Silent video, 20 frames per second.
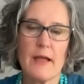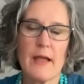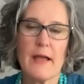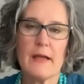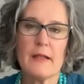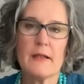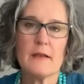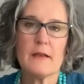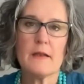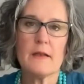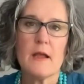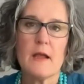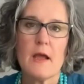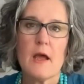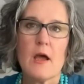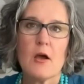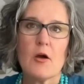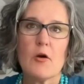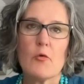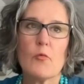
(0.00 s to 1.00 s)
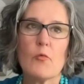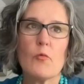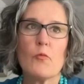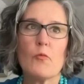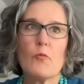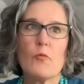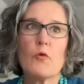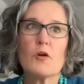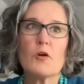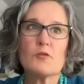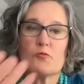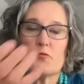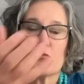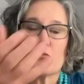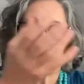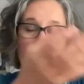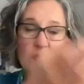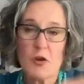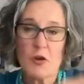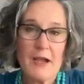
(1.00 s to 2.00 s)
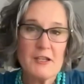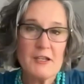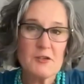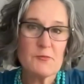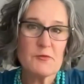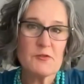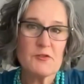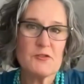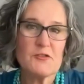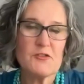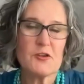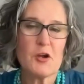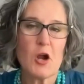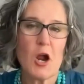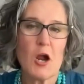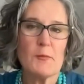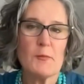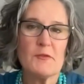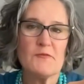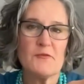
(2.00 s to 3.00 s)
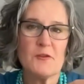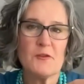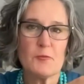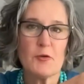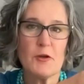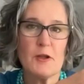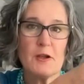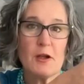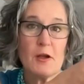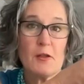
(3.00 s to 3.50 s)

And we're we're trying to reduce the carbon footprint